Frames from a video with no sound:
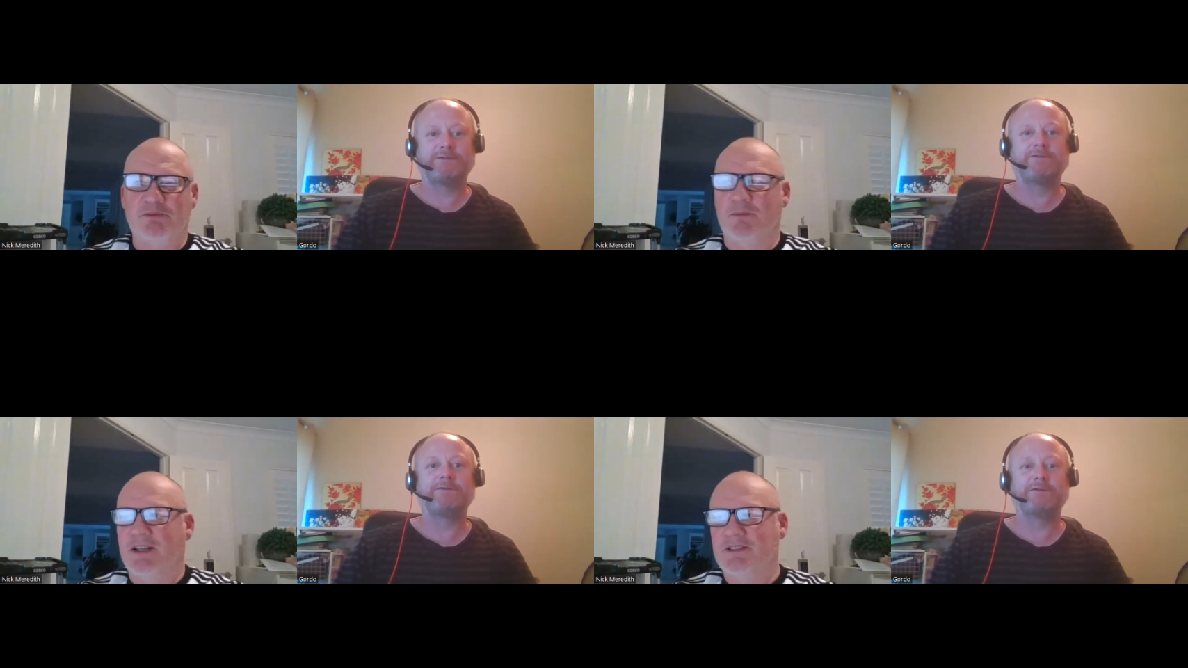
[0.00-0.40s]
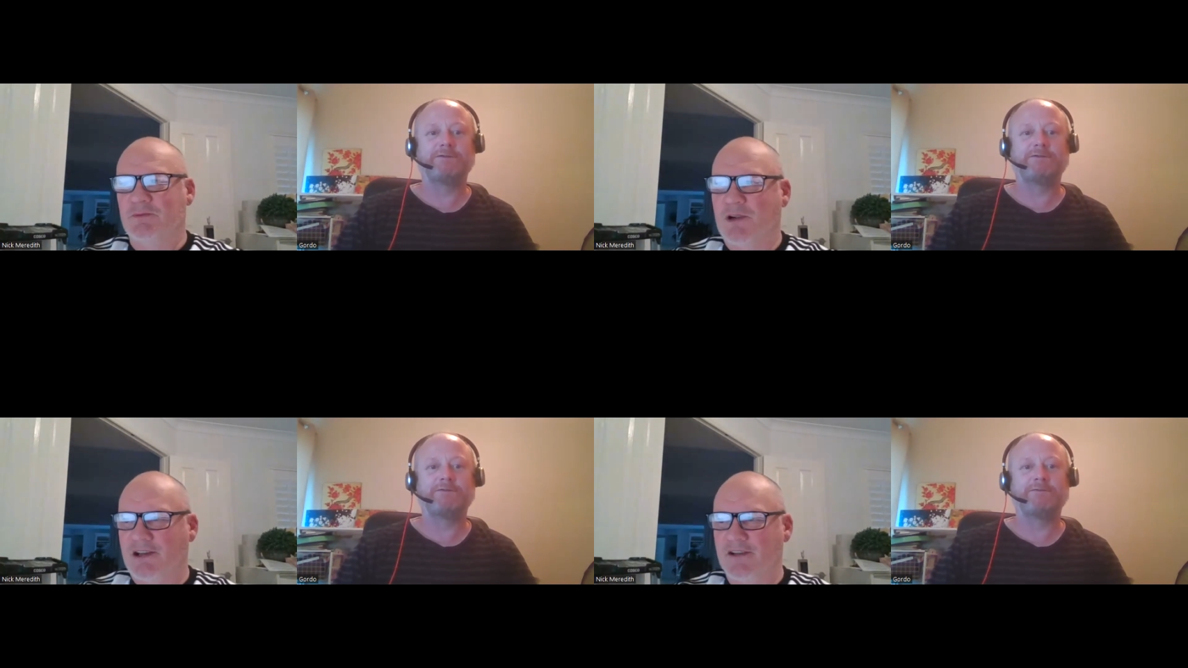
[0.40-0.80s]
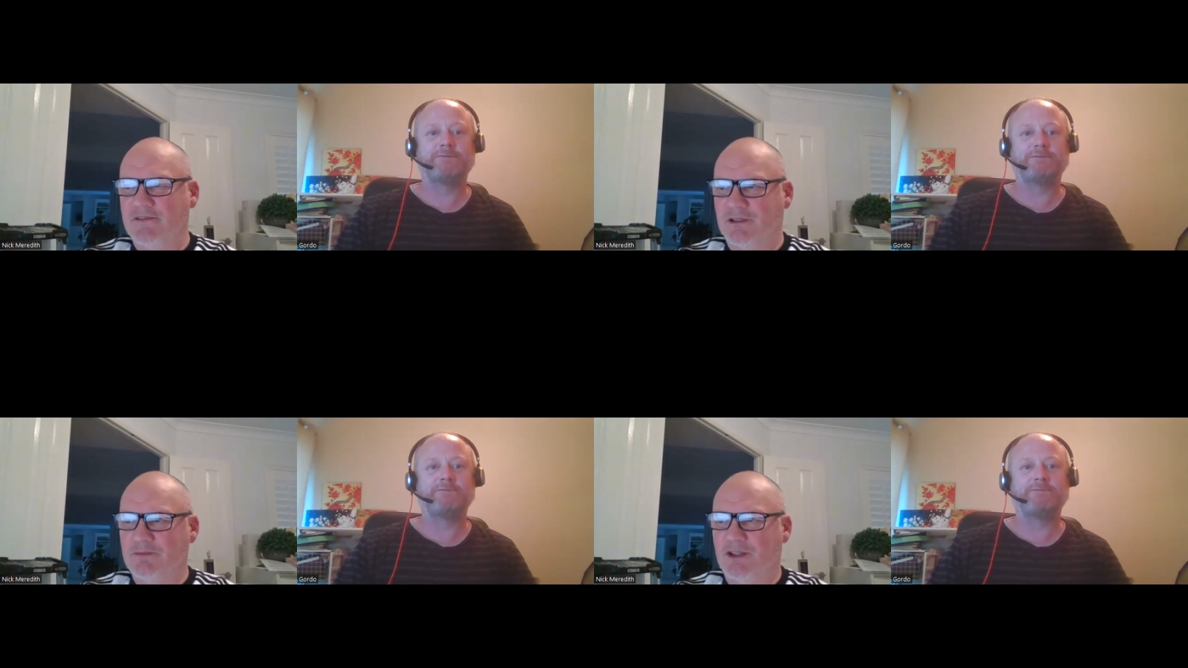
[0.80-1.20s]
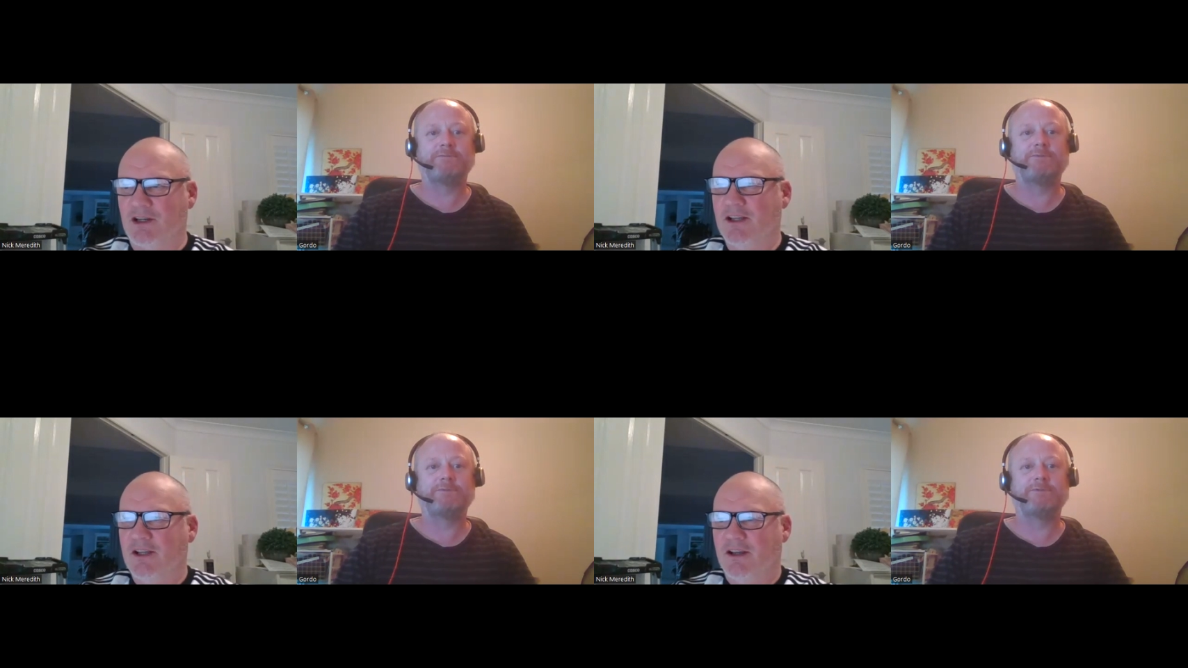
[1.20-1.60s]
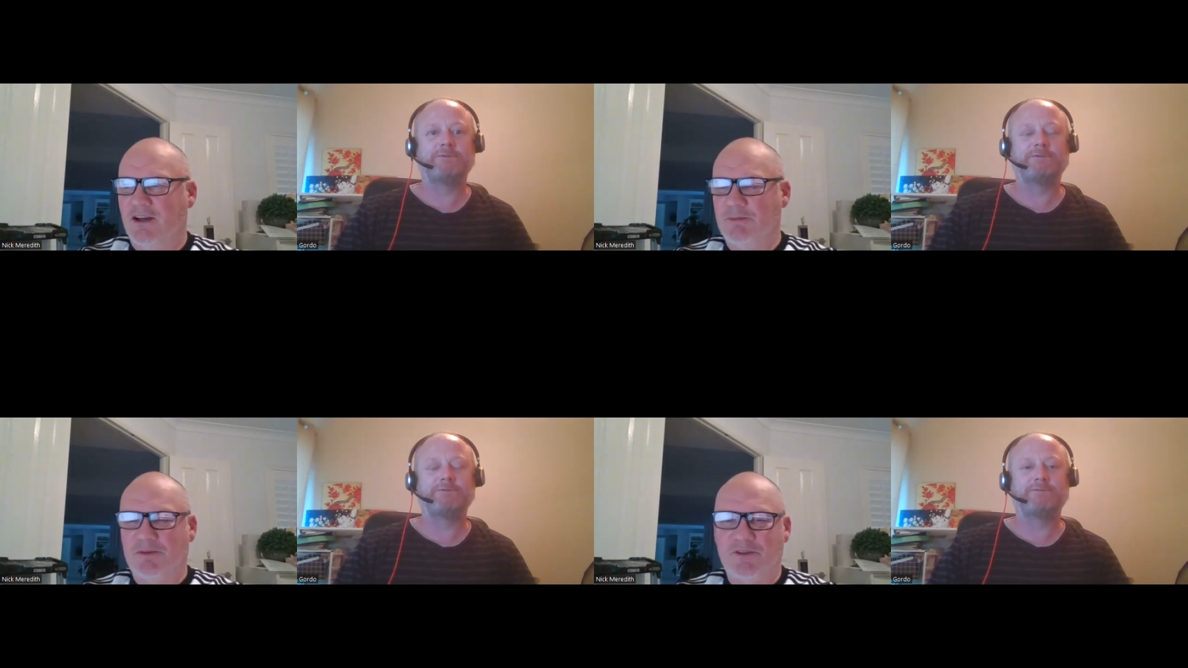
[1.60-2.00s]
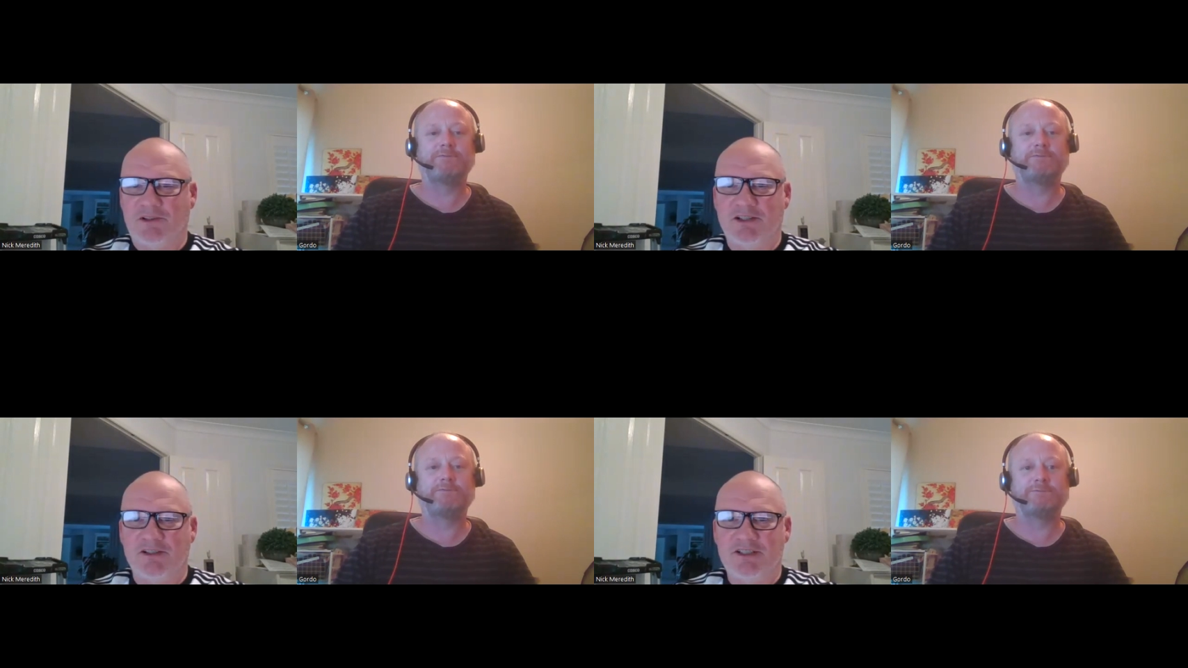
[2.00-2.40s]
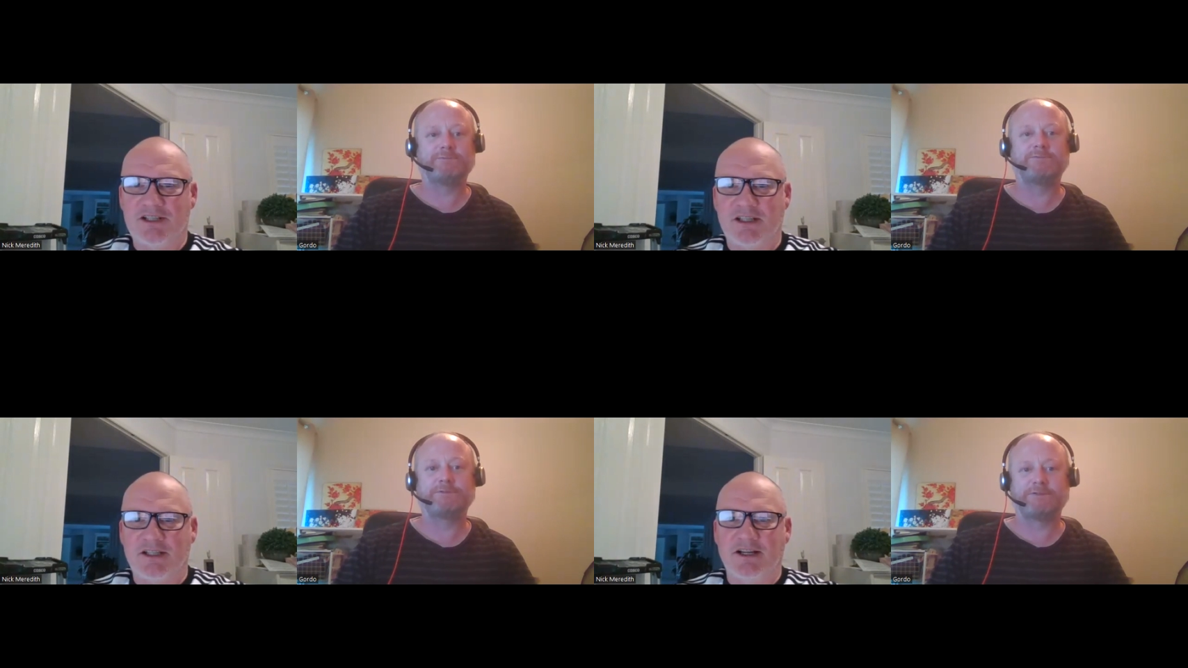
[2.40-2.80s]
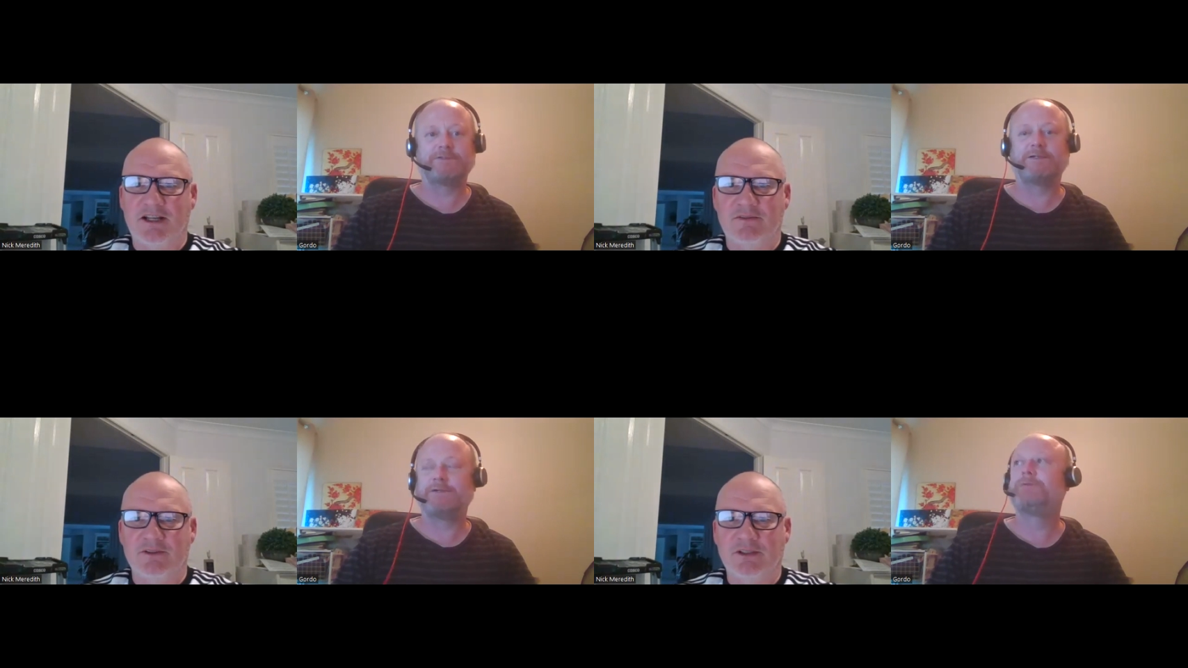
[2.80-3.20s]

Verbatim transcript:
Speaker 1: Probably doesn't worry everyone, but I I prefer a nice sunny day to have